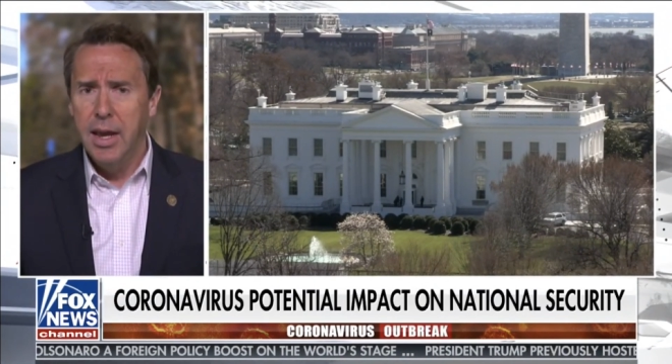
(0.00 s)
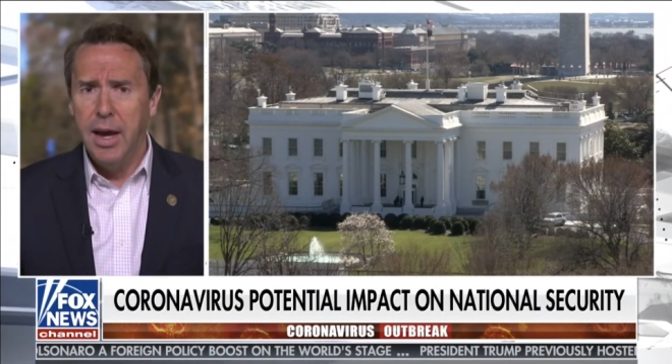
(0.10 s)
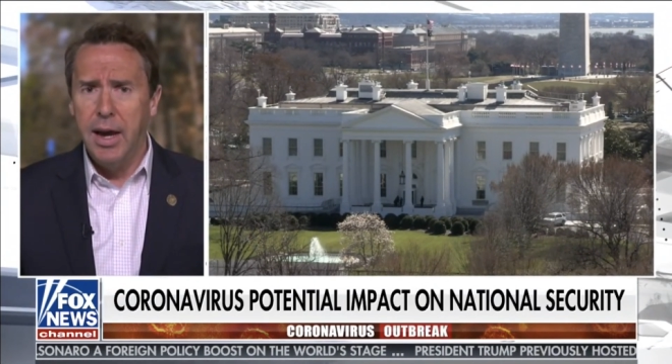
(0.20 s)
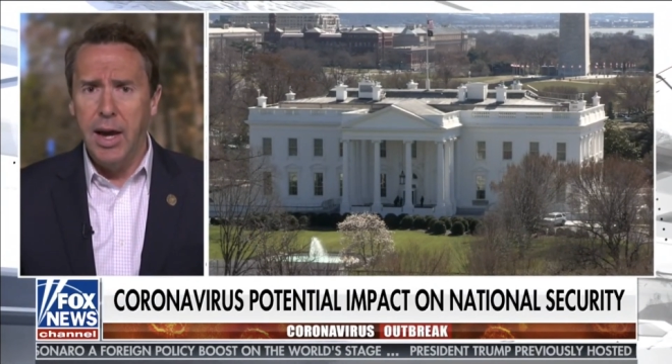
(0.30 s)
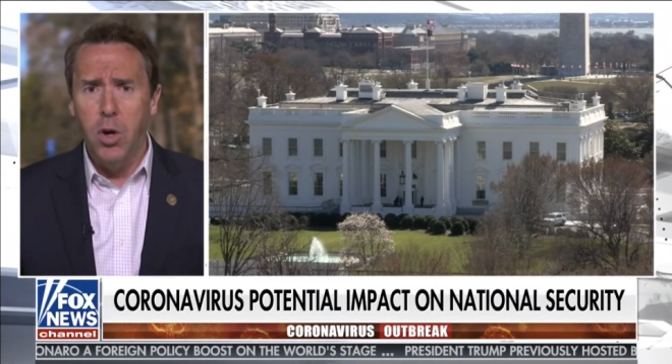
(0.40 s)

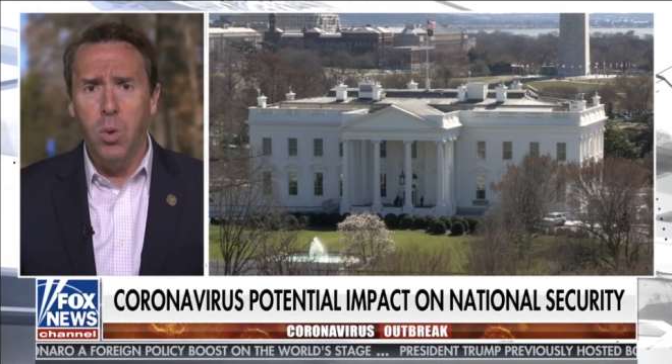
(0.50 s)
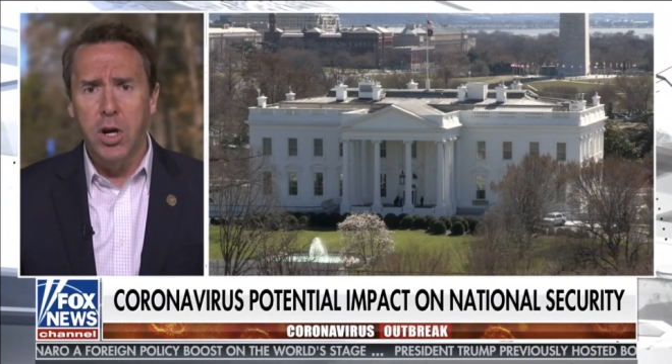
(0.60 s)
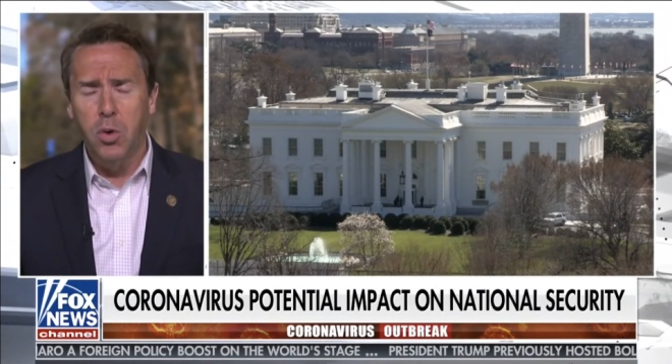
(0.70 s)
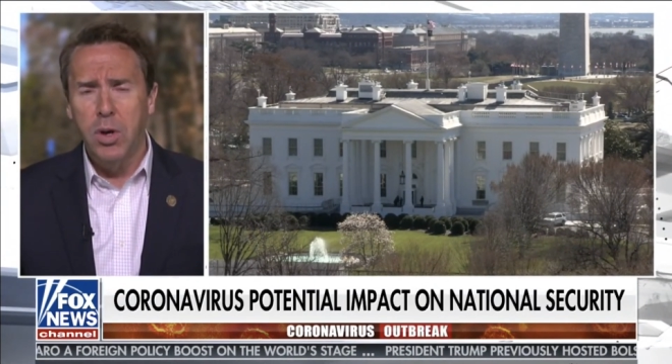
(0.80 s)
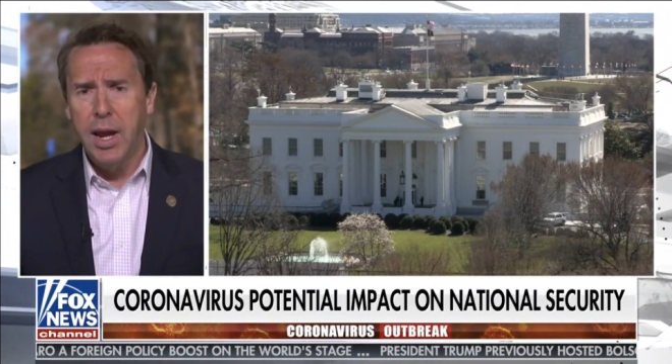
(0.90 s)
I don't want
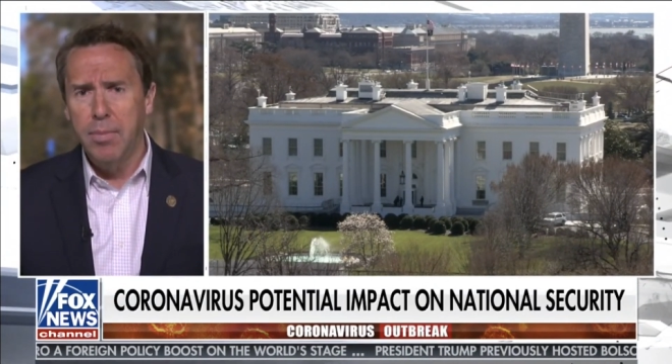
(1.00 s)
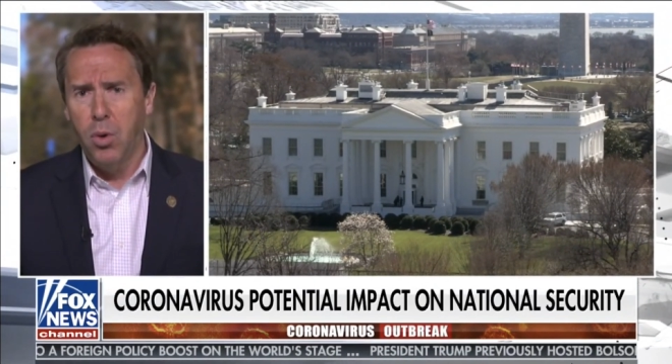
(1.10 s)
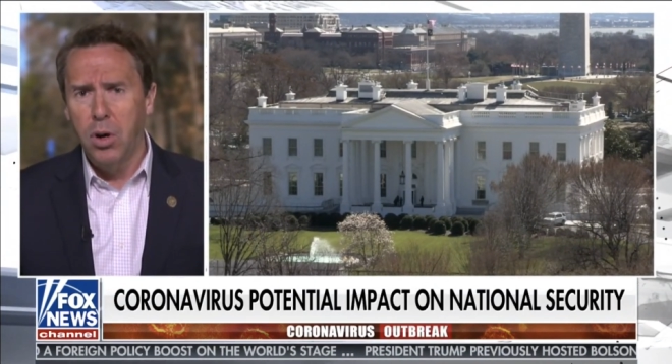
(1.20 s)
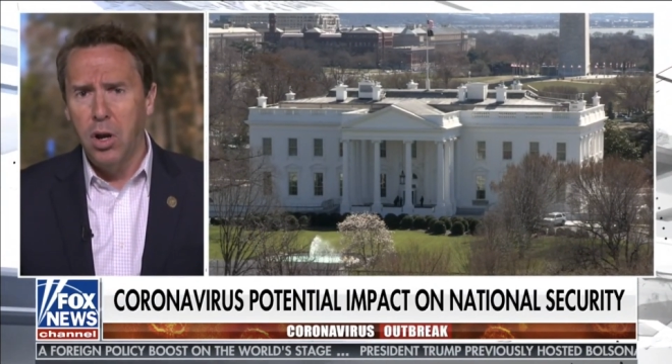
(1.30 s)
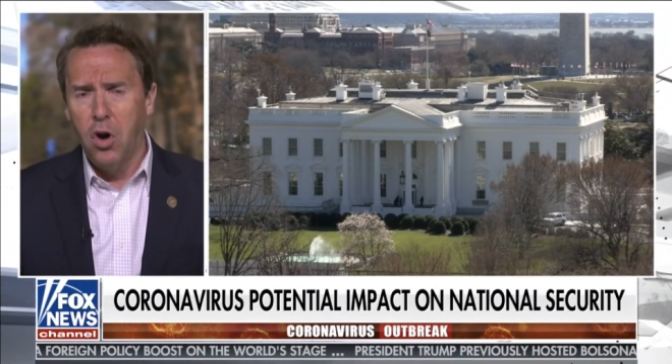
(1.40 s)
to create
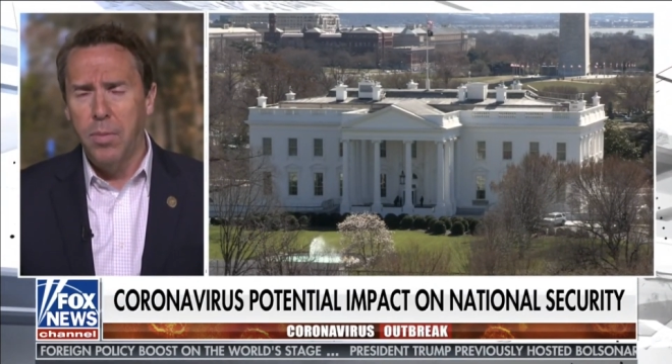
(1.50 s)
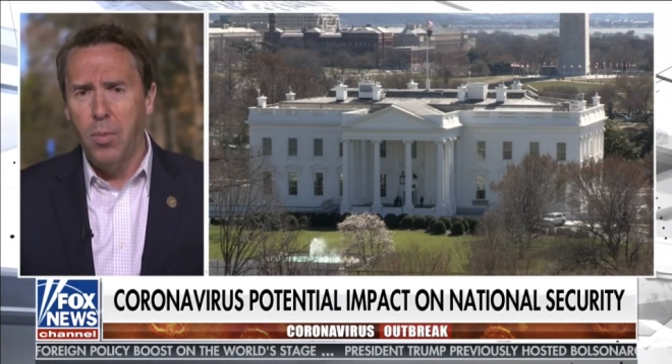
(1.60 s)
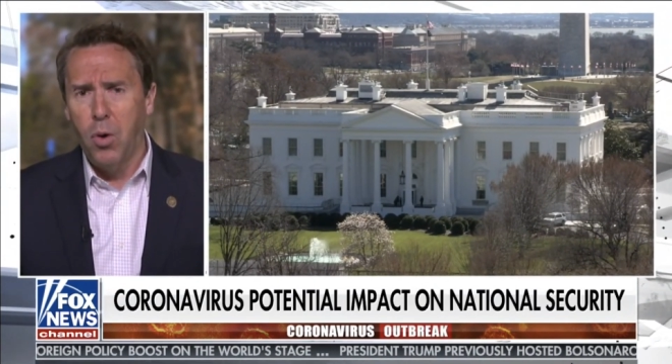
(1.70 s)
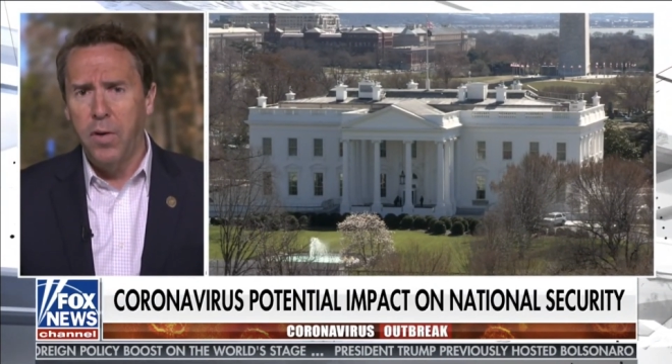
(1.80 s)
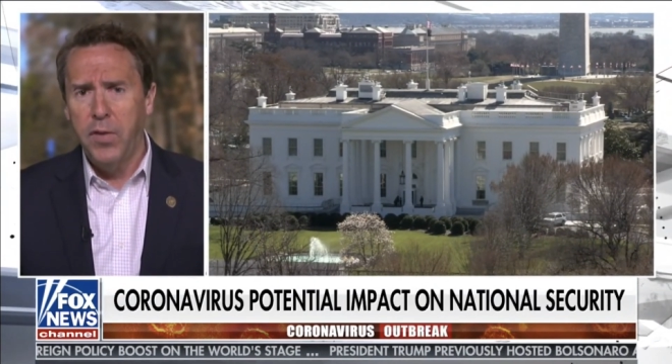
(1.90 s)
more alarm or
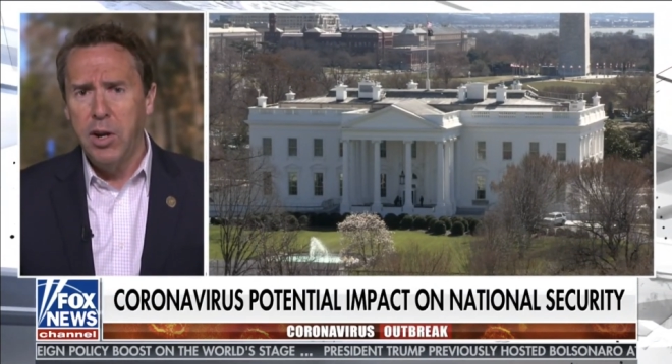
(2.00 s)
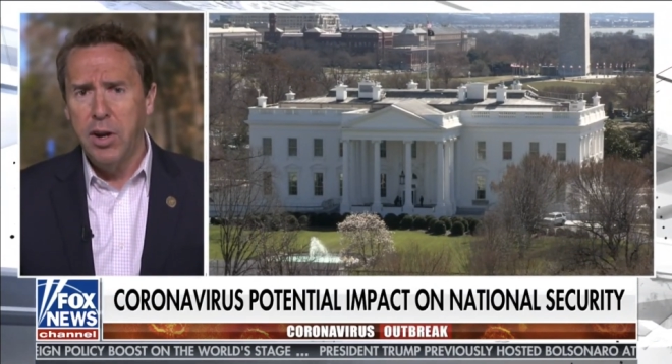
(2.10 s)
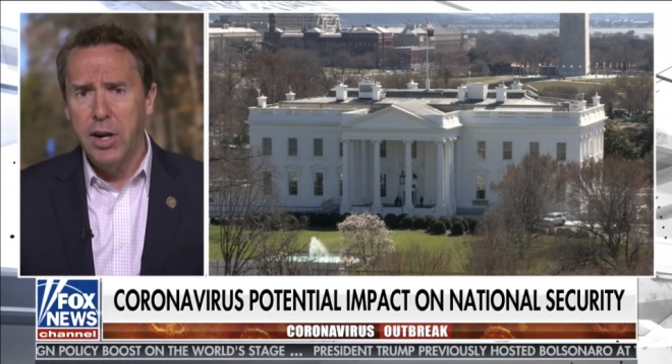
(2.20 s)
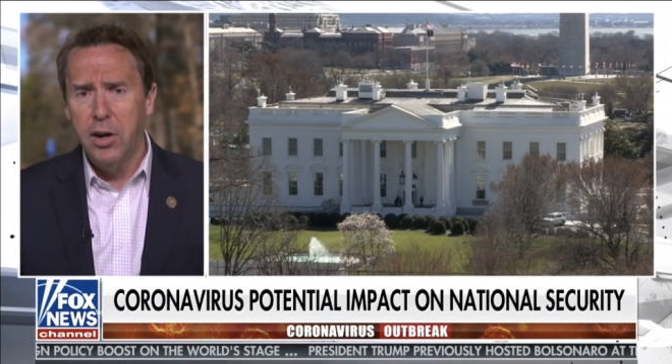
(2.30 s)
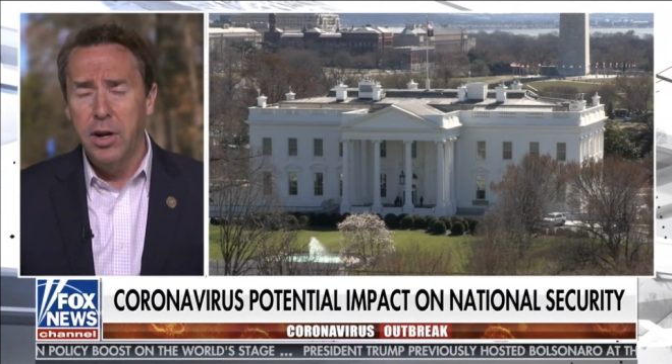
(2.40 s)
more fear
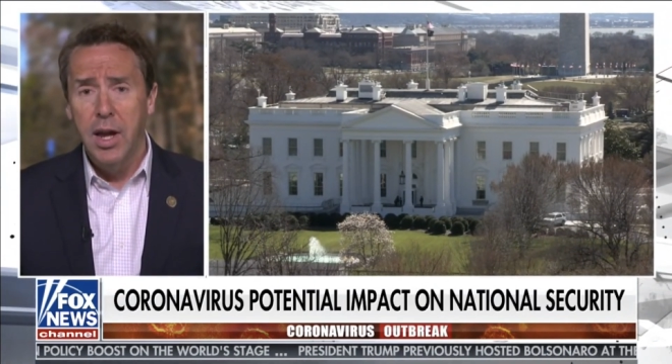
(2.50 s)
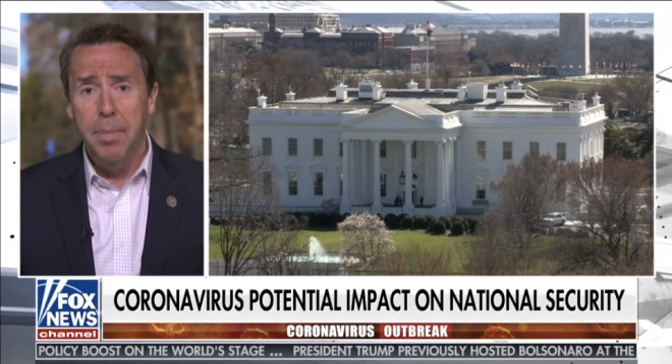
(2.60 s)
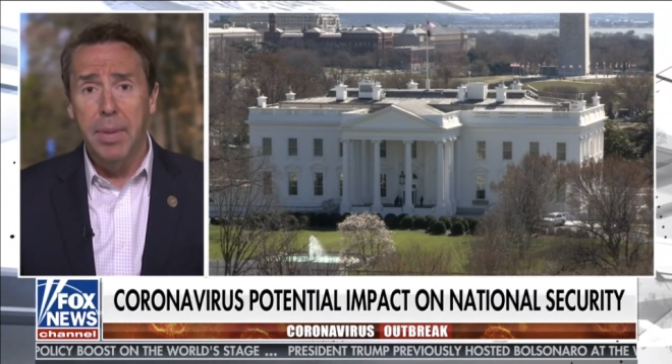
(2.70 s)
here,